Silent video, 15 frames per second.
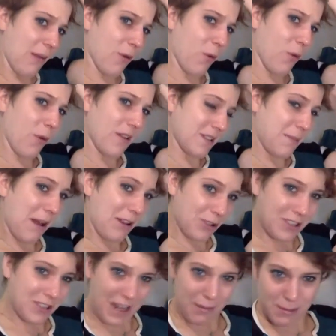number 1
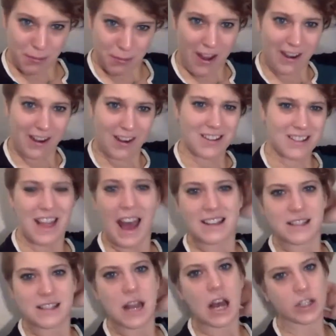special teams players.
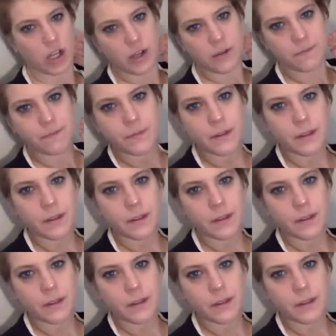That's not good.